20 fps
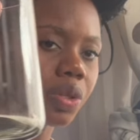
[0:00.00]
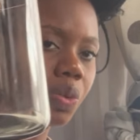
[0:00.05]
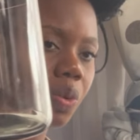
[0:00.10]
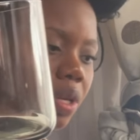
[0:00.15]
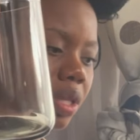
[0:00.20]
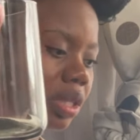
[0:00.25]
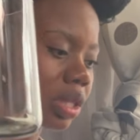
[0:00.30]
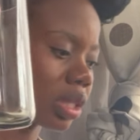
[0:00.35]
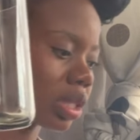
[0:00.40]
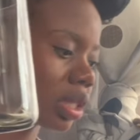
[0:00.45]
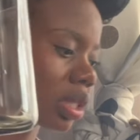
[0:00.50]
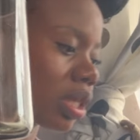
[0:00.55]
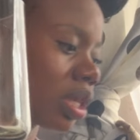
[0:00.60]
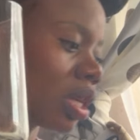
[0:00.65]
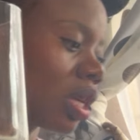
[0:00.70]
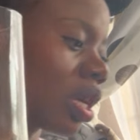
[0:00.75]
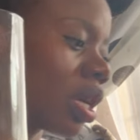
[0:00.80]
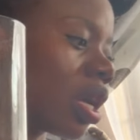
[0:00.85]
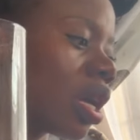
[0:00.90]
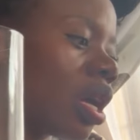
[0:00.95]
ones,
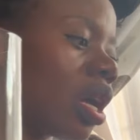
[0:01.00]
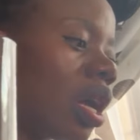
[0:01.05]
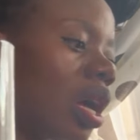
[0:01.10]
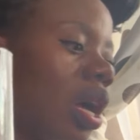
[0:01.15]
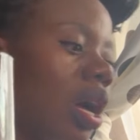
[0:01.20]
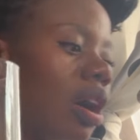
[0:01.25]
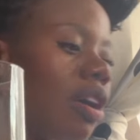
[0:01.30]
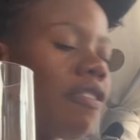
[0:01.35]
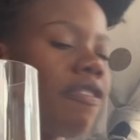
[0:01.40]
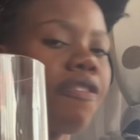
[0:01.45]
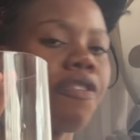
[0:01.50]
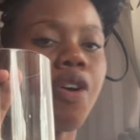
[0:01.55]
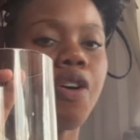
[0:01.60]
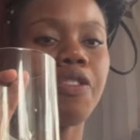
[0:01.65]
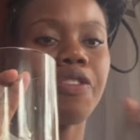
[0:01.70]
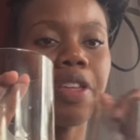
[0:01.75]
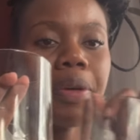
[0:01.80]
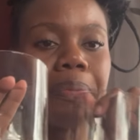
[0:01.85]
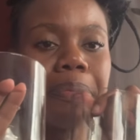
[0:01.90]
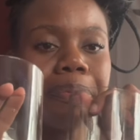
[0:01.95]

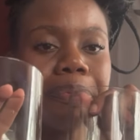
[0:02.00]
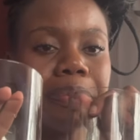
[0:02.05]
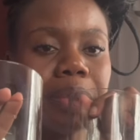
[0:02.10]
four of them.